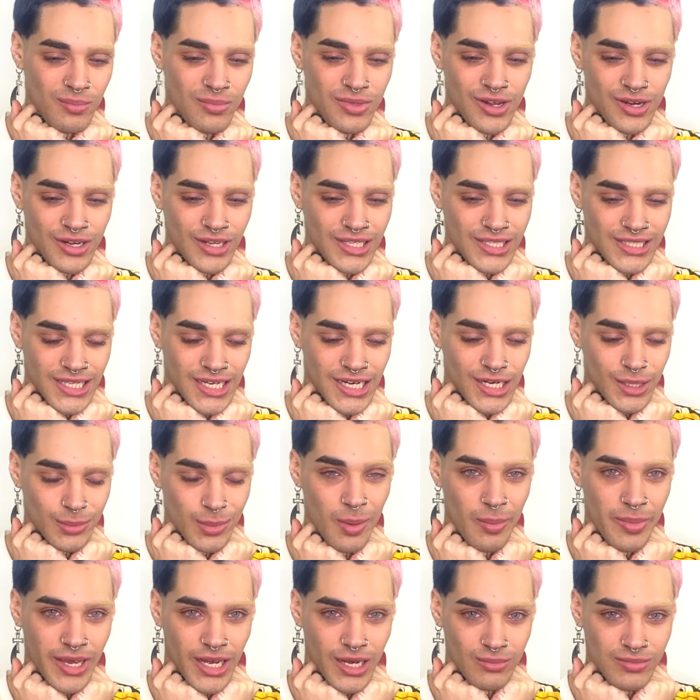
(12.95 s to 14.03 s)
literally sitting at my
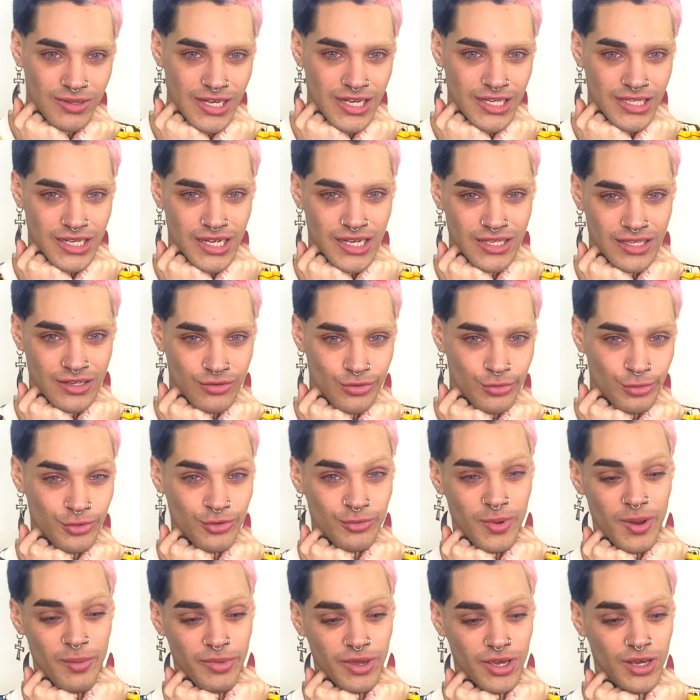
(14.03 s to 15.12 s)
makeup desk as I remove
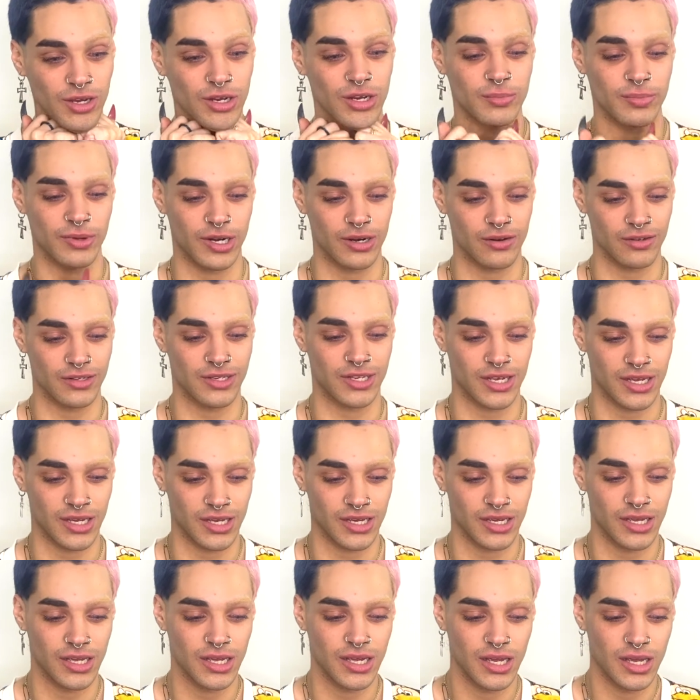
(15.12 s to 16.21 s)
my makeup, and I was like
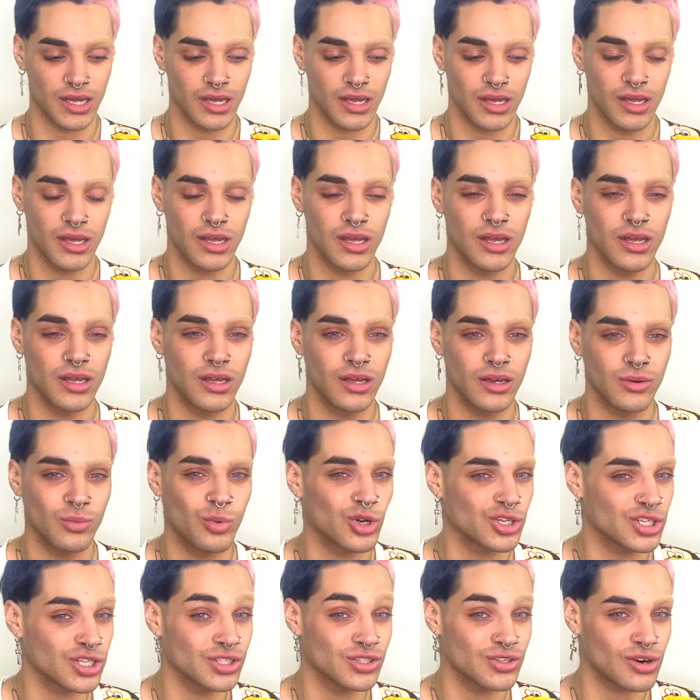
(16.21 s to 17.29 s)

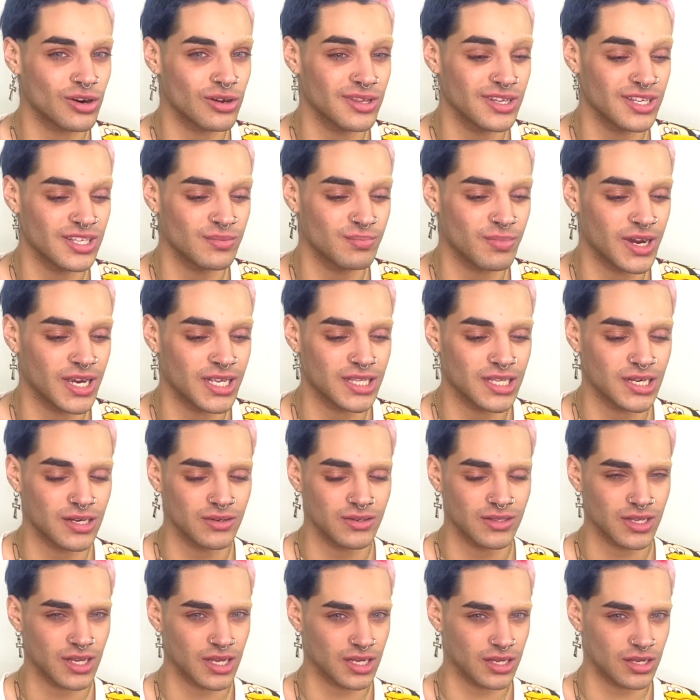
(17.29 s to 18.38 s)
watching Totally Spice, and I was
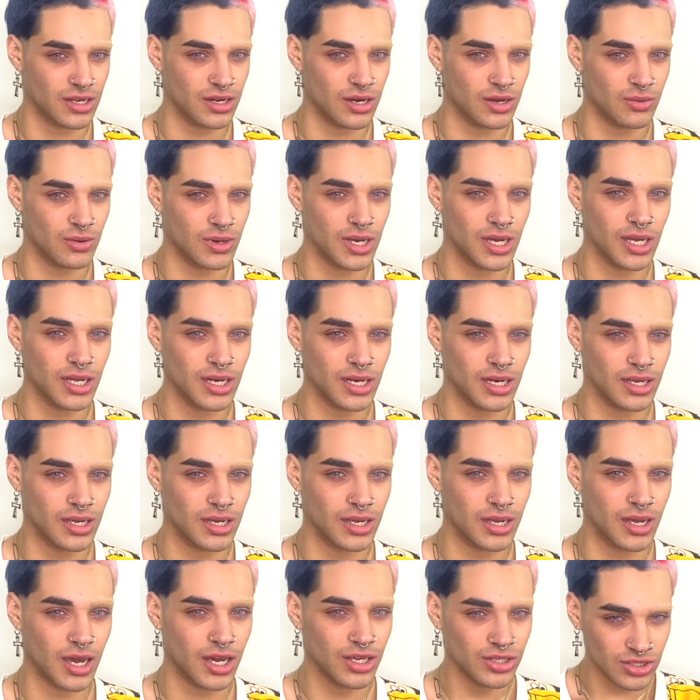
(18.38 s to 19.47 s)
like, you know what?
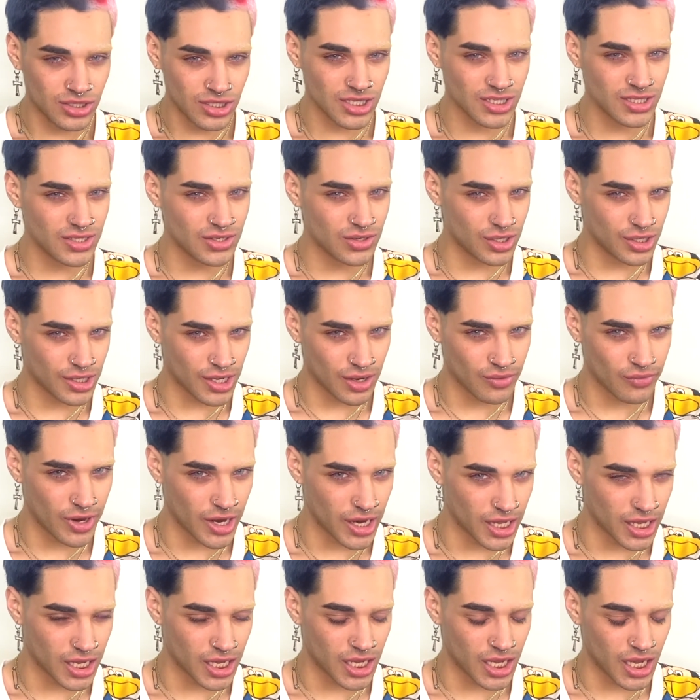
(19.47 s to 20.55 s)
I should just do a get
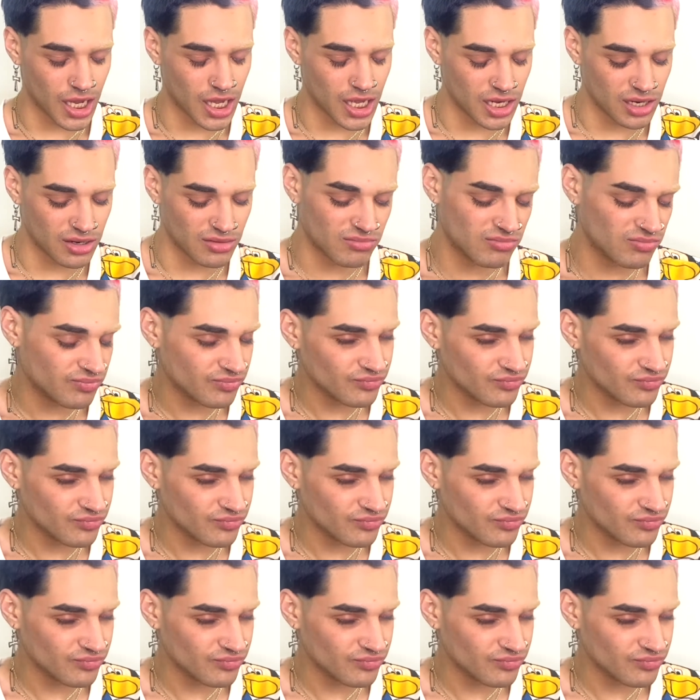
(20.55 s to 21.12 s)
ready and